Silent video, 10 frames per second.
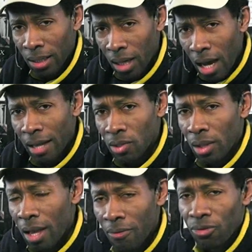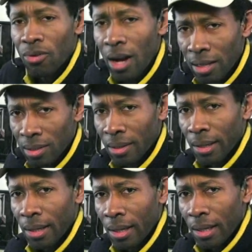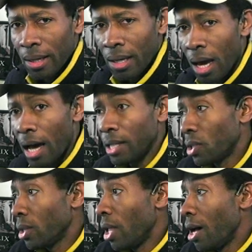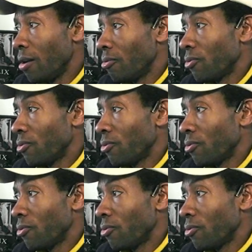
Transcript: God's love for us, God's love